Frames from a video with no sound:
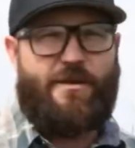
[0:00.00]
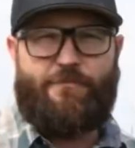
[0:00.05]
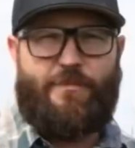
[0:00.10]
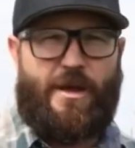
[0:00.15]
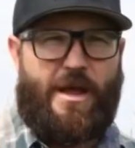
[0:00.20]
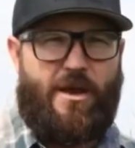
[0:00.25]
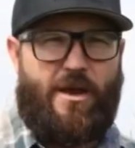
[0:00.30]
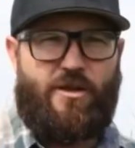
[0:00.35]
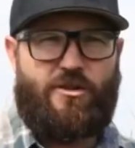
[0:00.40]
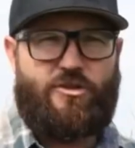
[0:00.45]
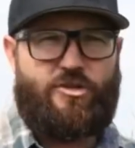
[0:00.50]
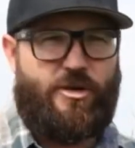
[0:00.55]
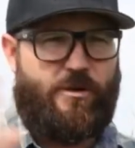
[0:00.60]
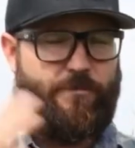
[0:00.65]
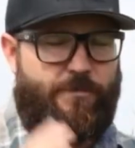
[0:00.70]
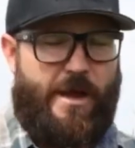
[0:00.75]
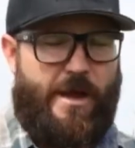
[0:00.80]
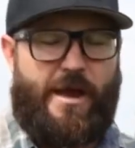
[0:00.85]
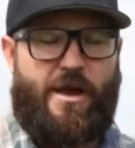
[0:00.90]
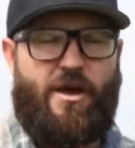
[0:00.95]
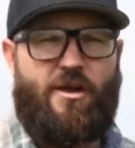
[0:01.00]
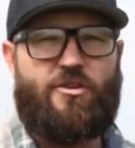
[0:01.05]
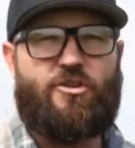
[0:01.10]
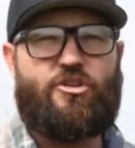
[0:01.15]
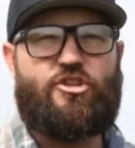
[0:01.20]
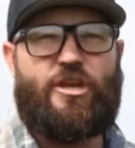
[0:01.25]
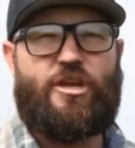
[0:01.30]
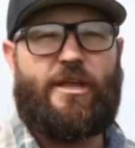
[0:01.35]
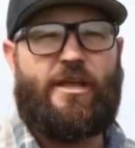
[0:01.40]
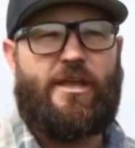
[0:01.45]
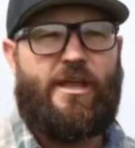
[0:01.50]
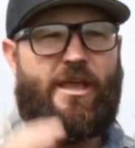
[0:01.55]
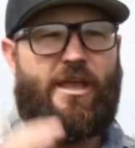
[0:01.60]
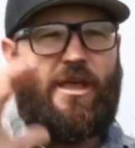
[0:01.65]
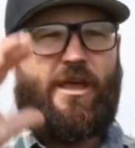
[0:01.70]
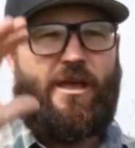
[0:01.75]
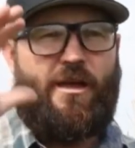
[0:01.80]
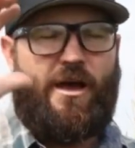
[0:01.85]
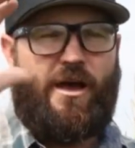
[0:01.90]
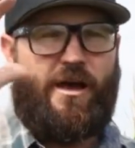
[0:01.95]
of biology or biology
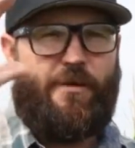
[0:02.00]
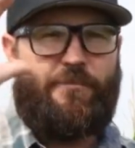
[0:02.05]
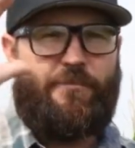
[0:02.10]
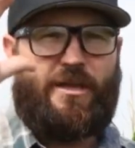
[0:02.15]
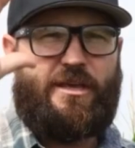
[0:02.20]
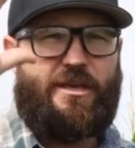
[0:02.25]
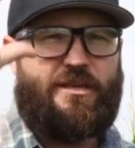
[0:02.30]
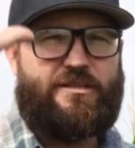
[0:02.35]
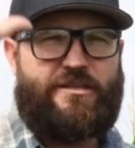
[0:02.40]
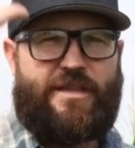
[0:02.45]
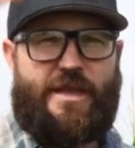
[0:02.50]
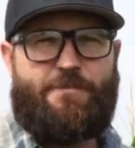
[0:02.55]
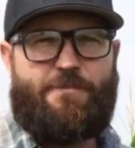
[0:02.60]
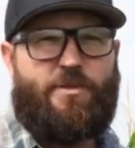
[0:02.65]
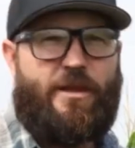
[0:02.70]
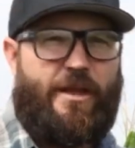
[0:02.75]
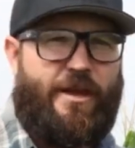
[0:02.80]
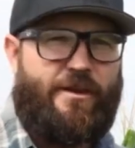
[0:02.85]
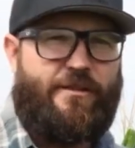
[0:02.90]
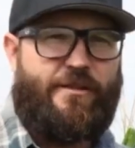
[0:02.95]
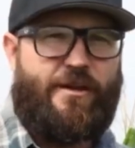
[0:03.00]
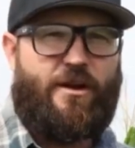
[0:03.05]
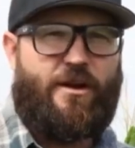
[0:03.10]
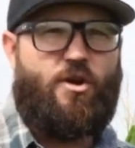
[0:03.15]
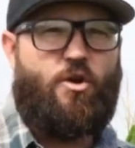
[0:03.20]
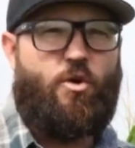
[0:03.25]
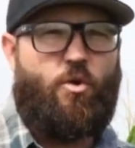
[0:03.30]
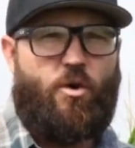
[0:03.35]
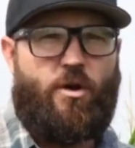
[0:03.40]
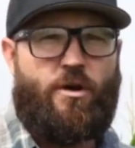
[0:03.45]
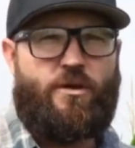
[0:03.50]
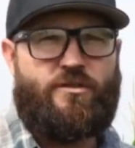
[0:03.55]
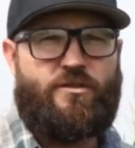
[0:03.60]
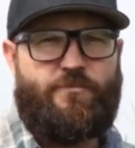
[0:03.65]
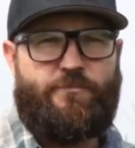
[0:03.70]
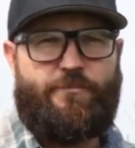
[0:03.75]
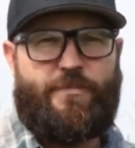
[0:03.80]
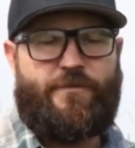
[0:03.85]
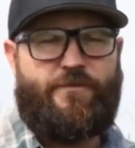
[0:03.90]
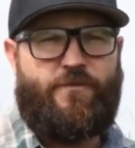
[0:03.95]
uh, because they planted their corn
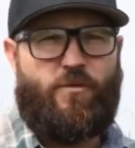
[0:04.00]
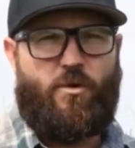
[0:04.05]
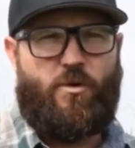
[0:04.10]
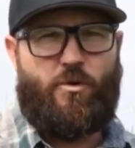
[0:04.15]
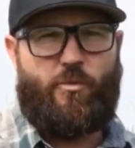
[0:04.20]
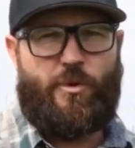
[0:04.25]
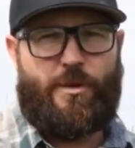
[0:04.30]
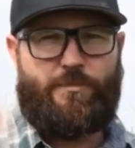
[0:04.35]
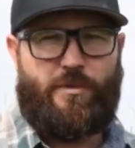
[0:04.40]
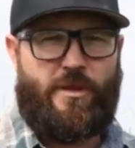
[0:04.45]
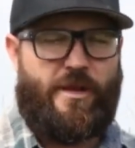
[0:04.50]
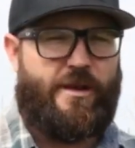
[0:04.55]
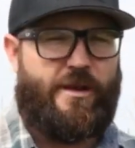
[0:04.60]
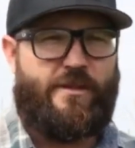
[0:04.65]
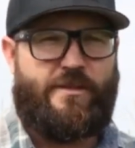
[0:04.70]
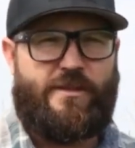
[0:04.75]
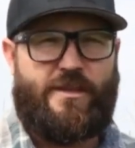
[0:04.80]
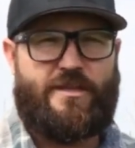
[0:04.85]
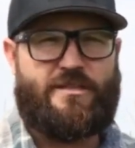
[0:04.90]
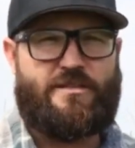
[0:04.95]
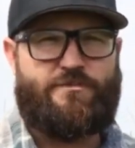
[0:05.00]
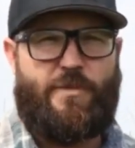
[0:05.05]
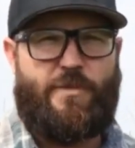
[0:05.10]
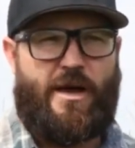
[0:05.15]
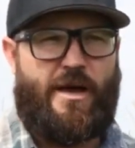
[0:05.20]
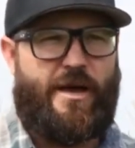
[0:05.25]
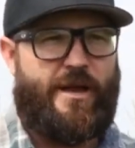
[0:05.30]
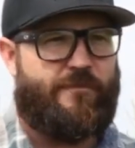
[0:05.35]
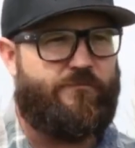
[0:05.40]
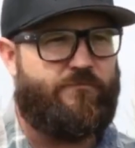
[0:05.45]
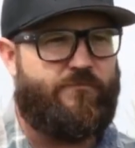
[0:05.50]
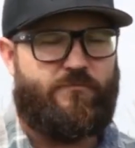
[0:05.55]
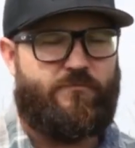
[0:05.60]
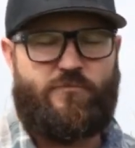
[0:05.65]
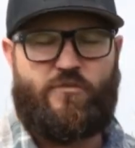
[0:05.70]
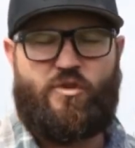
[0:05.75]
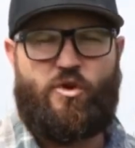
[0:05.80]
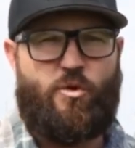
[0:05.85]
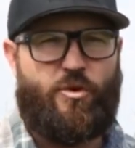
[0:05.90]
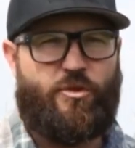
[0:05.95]
before we planted this by
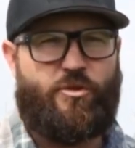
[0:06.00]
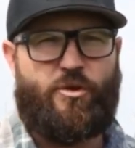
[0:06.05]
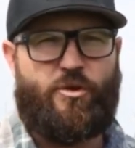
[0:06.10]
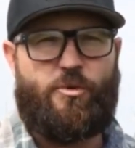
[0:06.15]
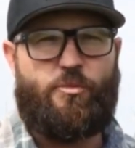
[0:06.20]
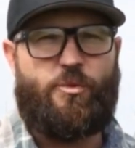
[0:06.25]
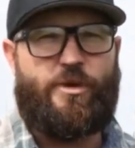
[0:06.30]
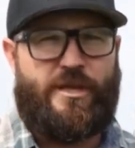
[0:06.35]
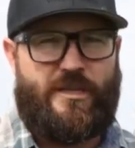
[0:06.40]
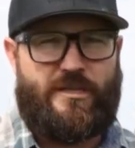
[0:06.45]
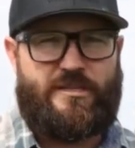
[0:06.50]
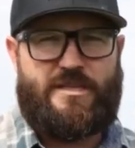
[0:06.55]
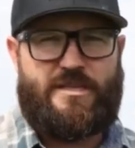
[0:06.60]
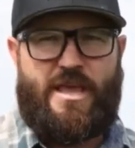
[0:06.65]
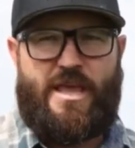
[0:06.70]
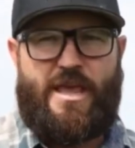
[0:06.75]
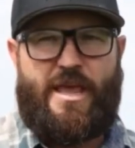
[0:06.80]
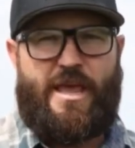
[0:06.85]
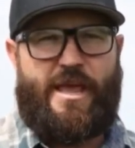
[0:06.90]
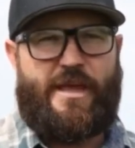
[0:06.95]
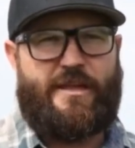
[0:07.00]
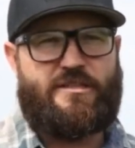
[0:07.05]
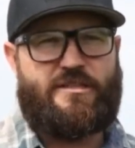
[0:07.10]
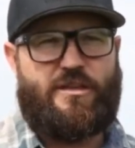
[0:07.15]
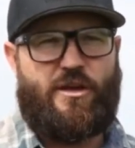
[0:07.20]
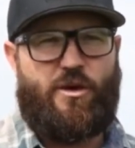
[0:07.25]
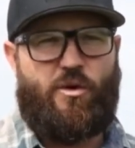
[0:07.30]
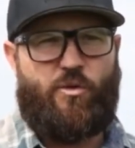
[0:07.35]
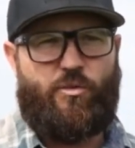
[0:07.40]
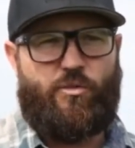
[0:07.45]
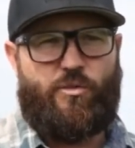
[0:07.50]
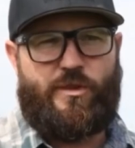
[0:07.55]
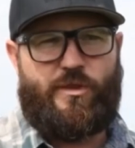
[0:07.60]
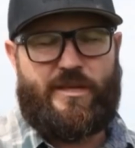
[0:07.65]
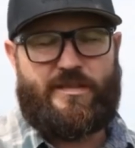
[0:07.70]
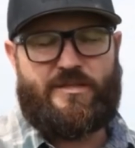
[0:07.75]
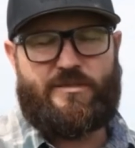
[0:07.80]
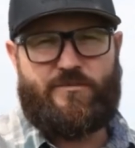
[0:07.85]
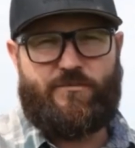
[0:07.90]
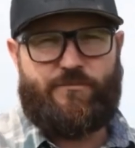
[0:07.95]
two or three weeks. And so
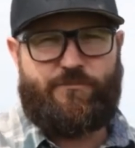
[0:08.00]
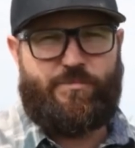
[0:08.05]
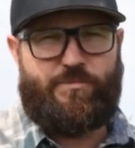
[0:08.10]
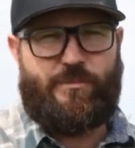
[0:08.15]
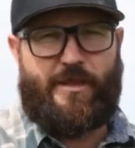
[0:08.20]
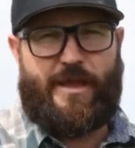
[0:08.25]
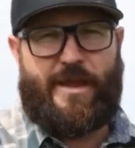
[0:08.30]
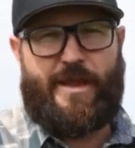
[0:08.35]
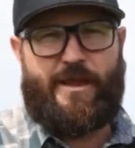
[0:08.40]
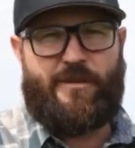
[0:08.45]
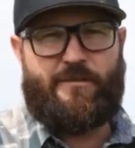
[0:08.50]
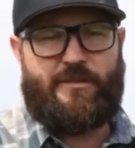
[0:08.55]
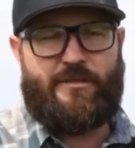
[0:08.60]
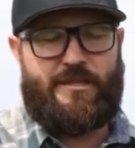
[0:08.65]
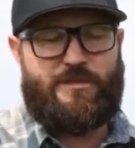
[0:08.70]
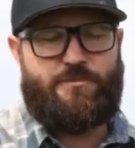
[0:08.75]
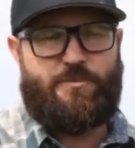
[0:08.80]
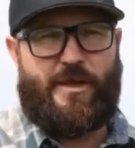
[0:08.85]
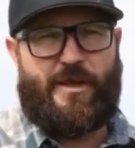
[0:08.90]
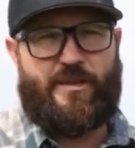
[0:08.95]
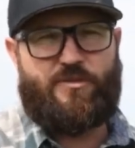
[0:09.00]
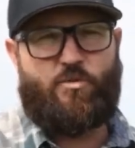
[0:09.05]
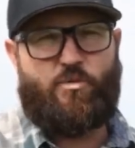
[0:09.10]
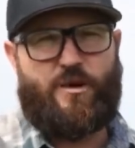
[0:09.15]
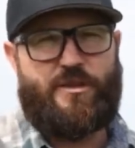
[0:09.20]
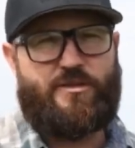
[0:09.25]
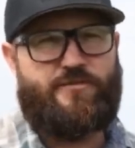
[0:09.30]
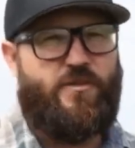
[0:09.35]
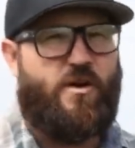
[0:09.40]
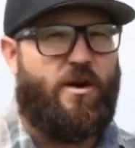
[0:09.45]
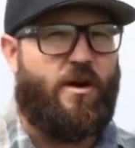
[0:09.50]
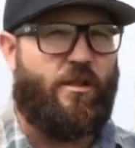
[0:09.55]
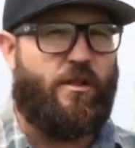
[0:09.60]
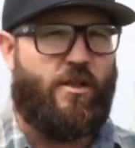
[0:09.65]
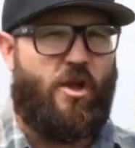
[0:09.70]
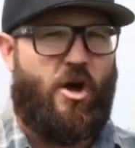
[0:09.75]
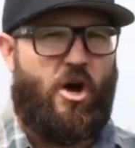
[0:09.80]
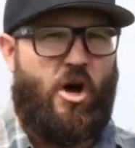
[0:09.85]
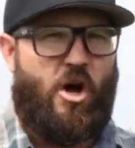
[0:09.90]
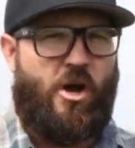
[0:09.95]
this plant, these plants weren't as far
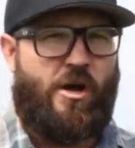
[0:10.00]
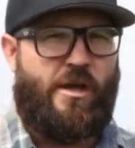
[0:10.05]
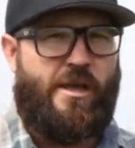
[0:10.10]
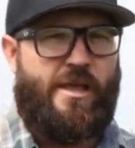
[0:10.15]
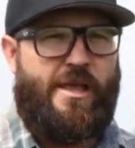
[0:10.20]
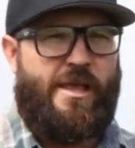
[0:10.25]
along